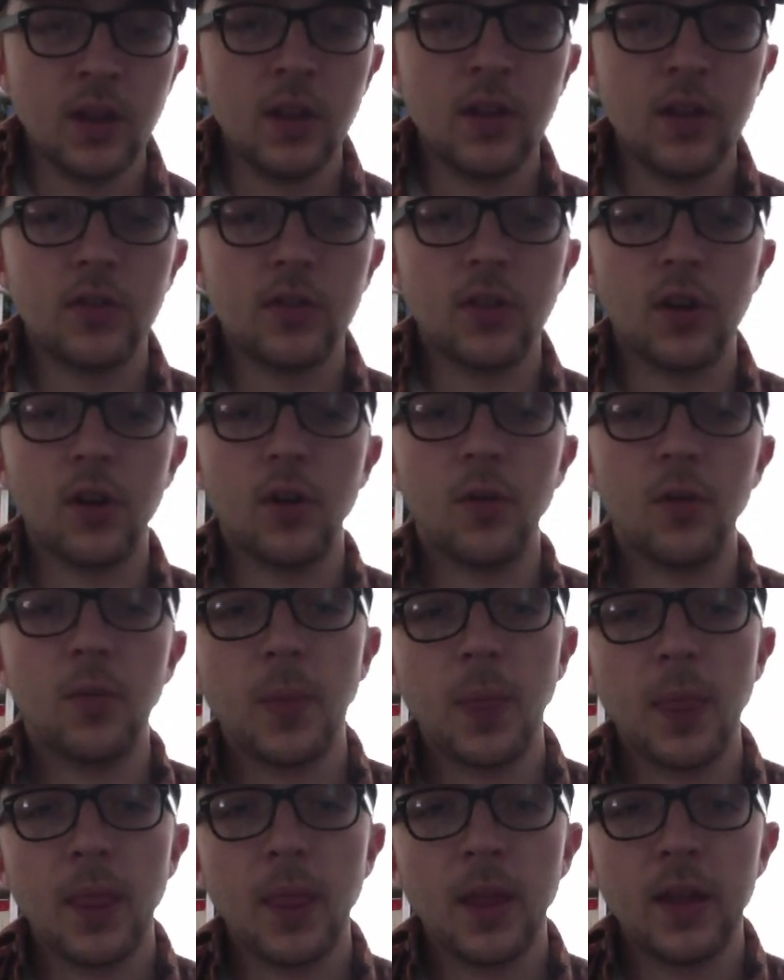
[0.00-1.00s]
So
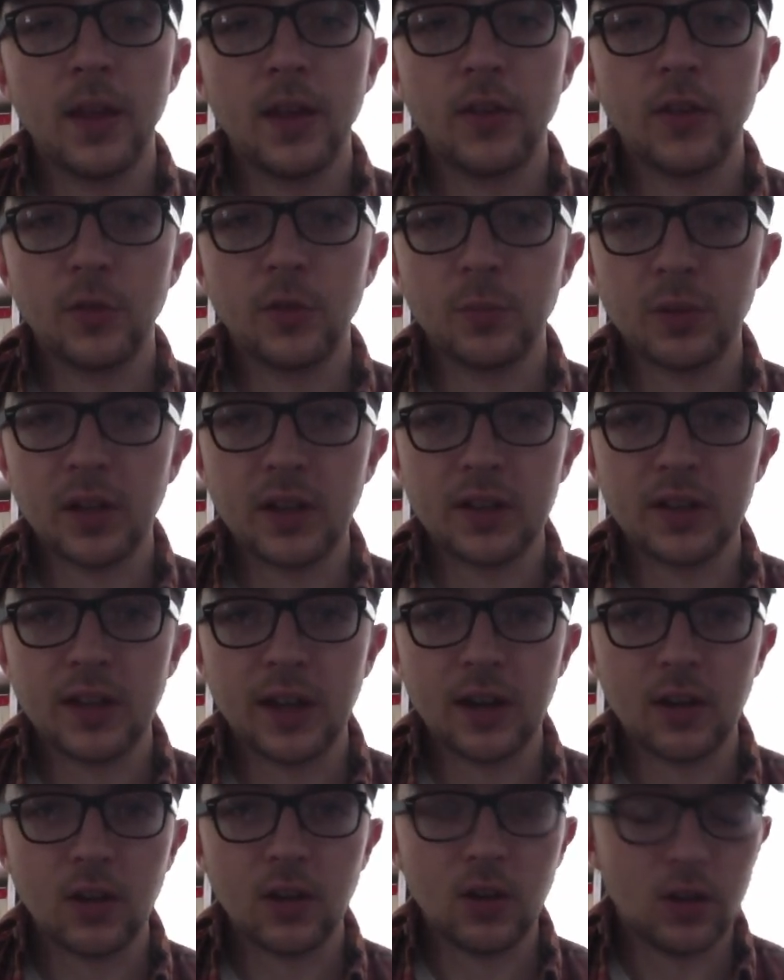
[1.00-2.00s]
he's just playing that
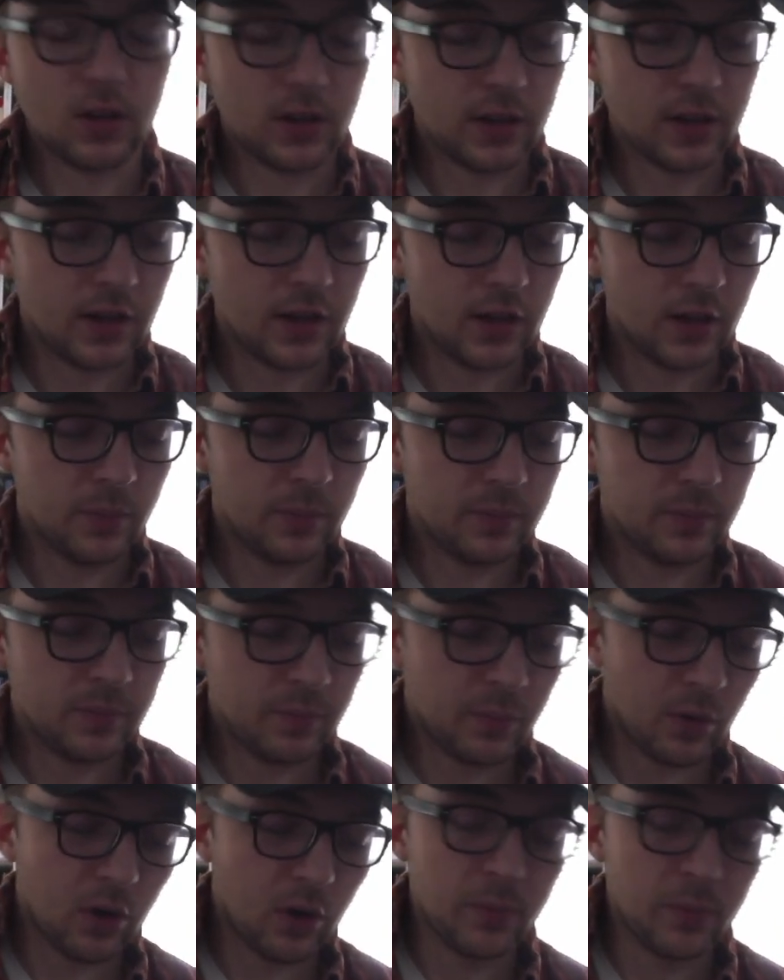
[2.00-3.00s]
along.
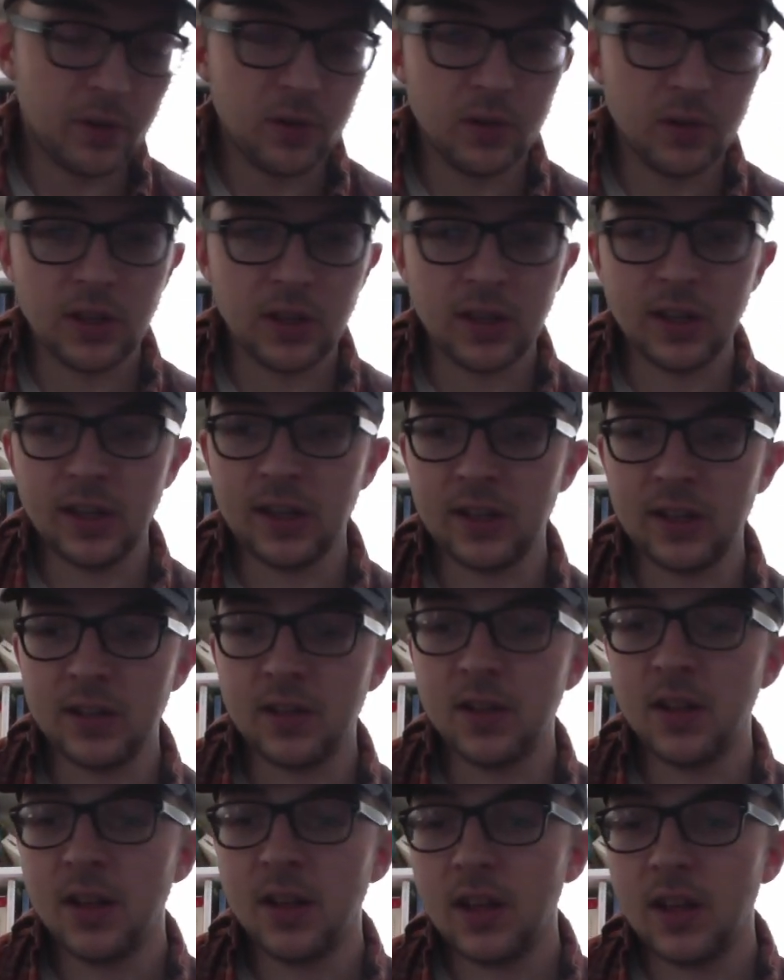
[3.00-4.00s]
Paul muting it, and
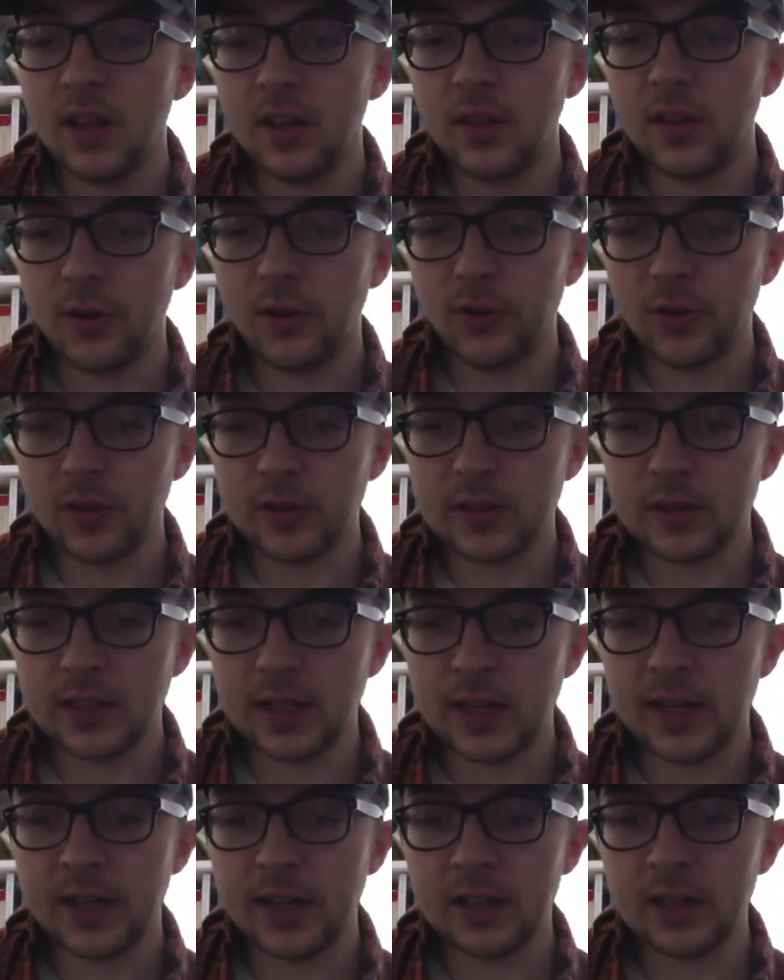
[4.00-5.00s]
there's a
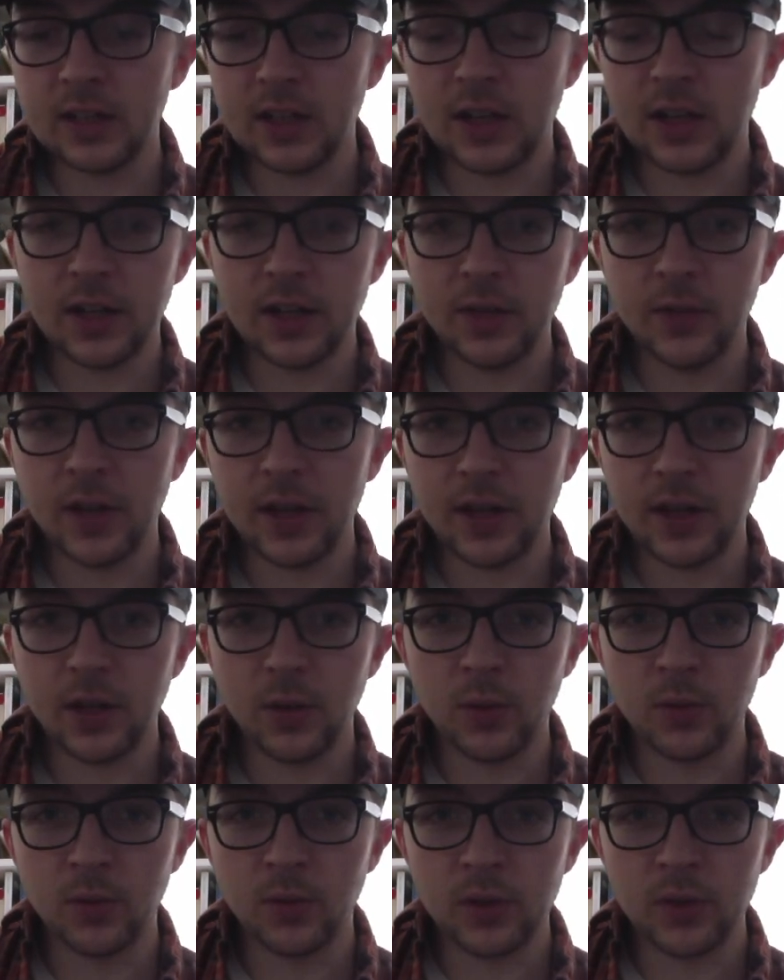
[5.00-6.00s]
lot of echo
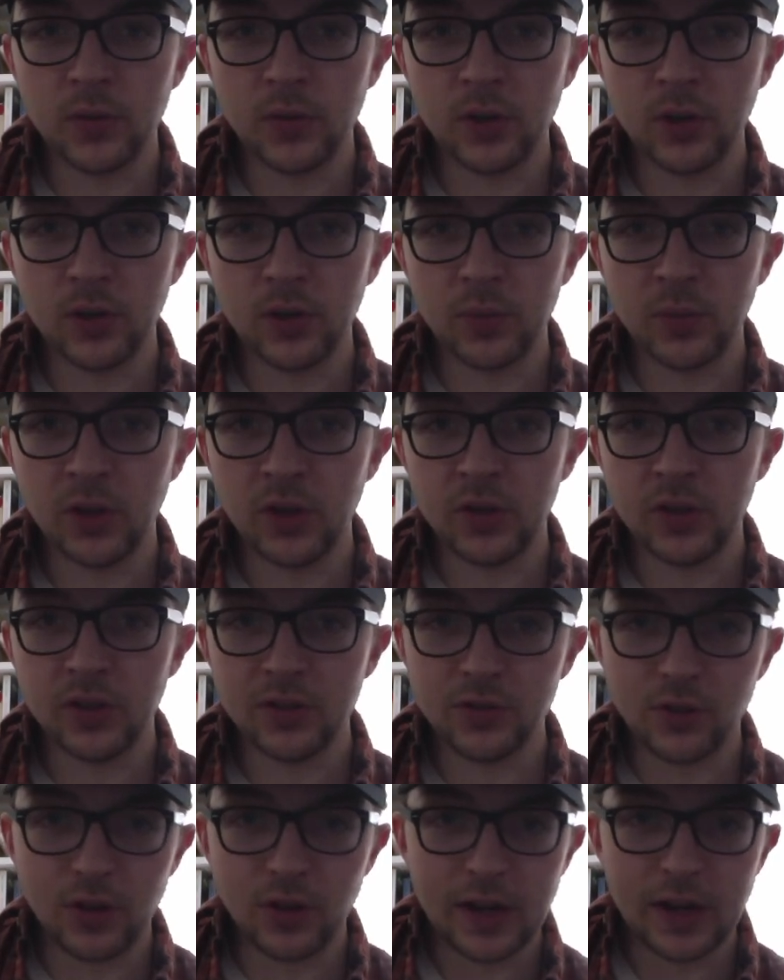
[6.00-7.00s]
and reverb on the
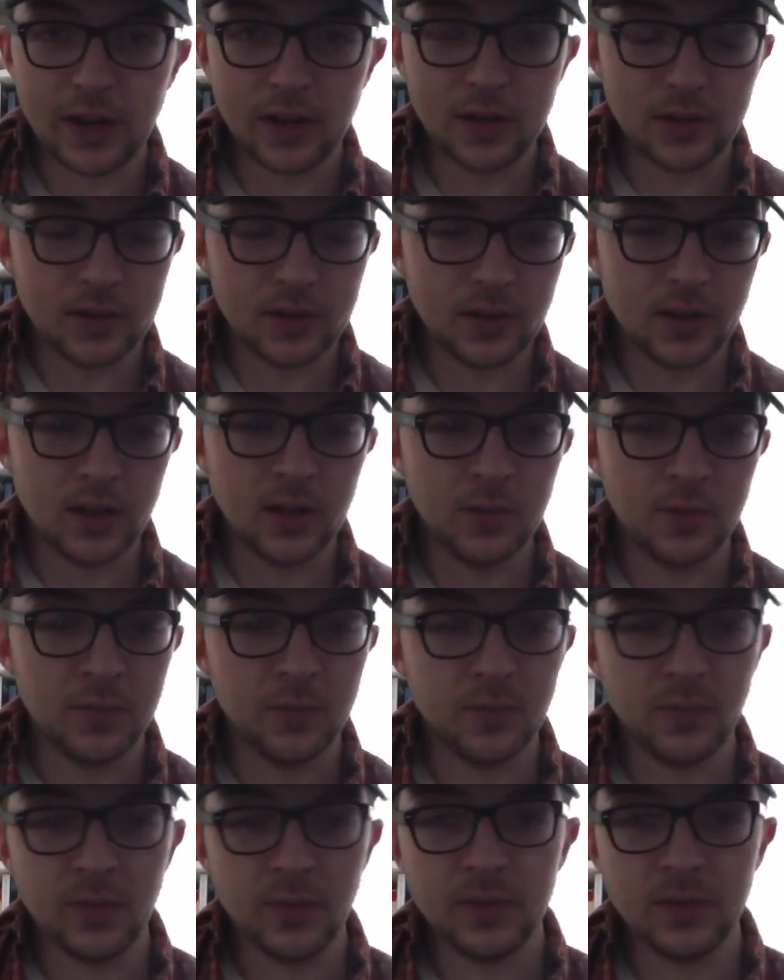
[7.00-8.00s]
track.
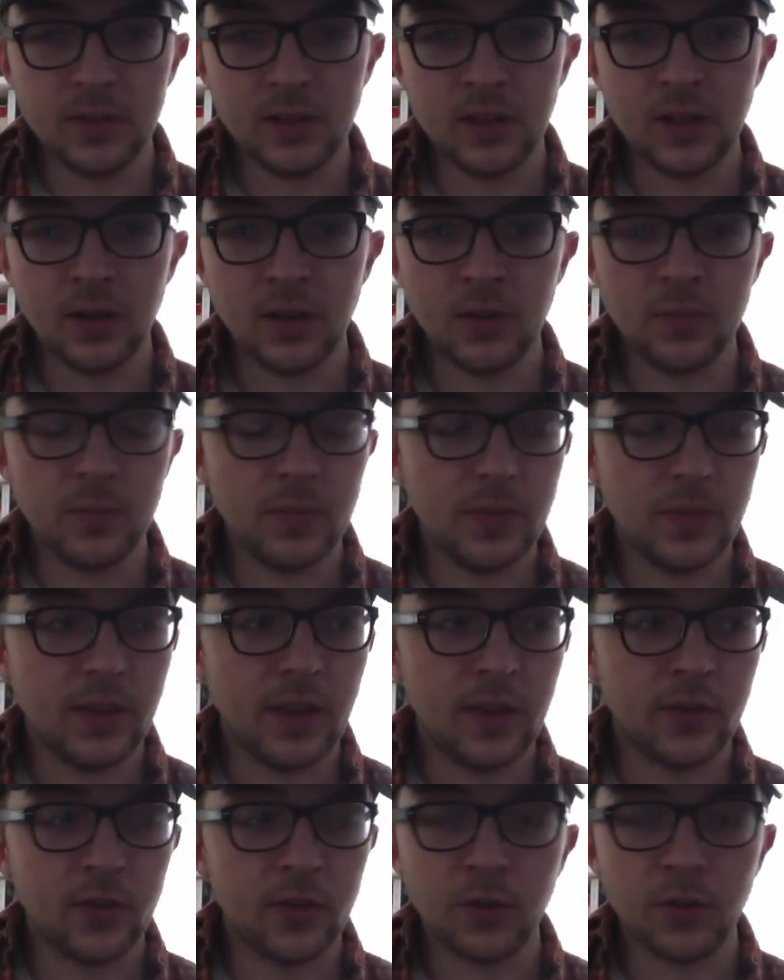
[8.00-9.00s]

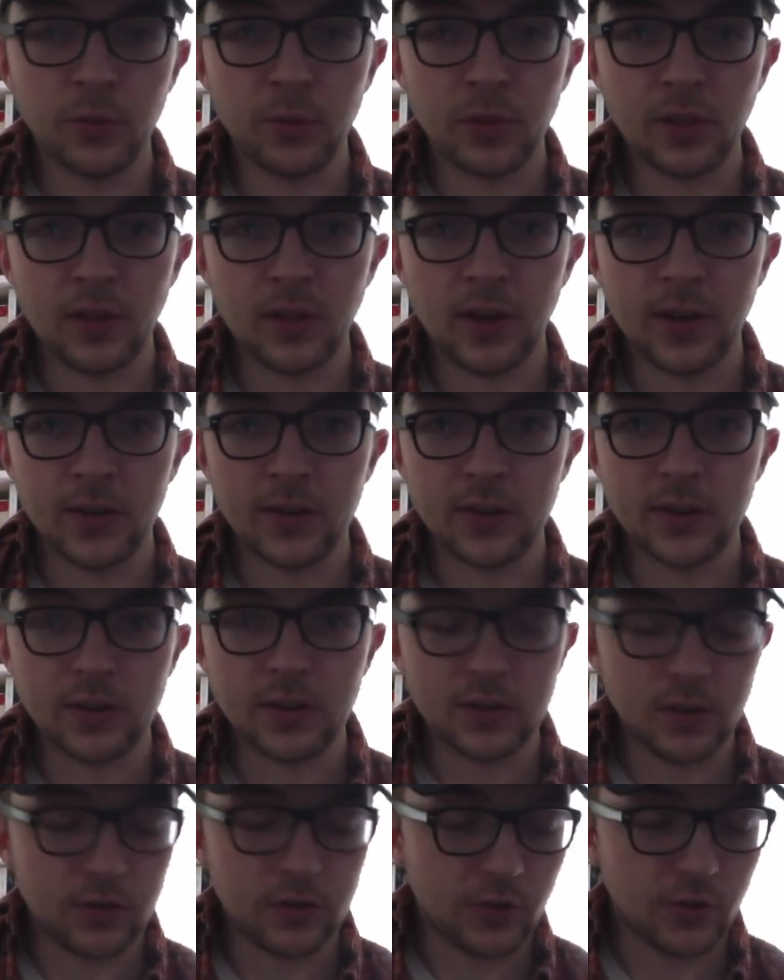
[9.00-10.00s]
As there is with a lot of
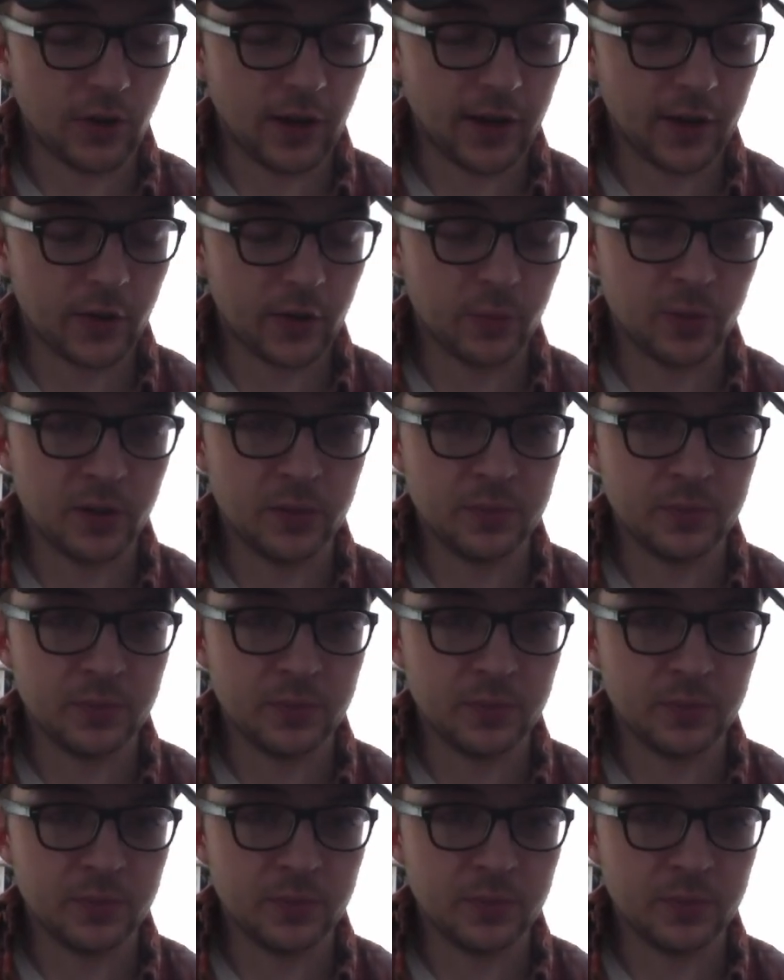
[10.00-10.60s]
'60s tracks, but.